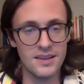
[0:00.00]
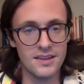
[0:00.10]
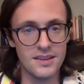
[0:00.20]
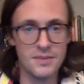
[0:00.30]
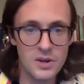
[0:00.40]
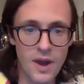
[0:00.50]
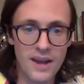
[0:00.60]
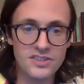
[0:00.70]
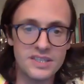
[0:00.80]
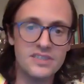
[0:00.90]
The
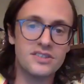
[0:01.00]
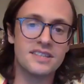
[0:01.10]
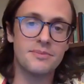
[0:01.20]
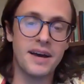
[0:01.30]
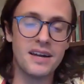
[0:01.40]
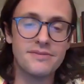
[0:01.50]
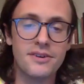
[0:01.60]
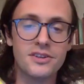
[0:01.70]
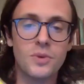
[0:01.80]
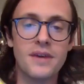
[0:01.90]
Midrash teaches that
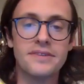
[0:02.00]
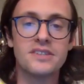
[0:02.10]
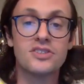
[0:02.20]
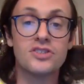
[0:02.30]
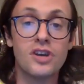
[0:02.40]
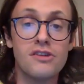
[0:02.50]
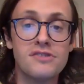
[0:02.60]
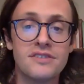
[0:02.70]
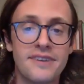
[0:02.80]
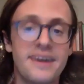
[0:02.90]
Potiphar's wife is so
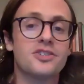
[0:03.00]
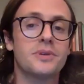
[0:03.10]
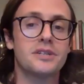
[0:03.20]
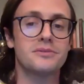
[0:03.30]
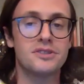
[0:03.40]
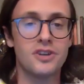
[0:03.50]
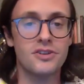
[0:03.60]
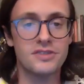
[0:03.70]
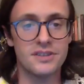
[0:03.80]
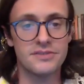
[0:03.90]
infatuated with
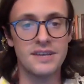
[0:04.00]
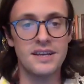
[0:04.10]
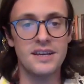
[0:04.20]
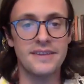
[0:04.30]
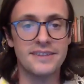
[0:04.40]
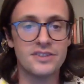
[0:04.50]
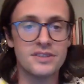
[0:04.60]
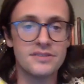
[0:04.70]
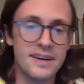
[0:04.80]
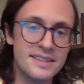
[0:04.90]
Joseph that she
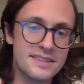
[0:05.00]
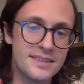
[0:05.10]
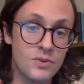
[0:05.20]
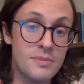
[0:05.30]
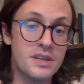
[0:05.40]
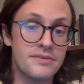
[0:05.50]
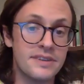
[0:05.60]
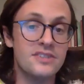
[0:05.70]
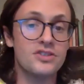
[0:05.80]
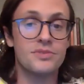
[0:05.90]
invites the women of
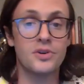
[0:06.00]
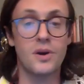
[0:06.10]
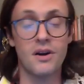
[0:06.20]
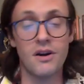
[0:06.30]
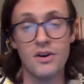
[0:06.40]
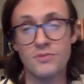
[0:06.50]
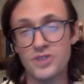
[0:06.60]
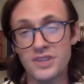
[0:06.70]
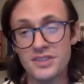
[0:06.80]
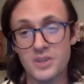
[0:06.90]
Egypt to her home
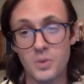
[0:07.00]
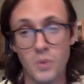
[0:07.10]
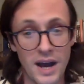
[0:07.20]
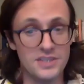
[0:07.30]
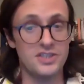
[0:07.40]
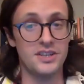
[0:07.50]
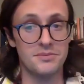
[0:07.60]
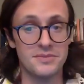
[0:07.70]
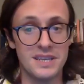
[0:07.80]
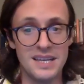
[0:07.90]
just to watch
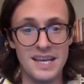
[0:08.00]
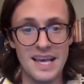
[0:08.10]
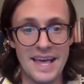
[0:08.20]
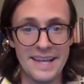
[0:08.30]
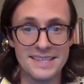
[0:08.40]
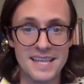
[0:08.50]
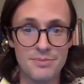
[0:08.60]
him, and as they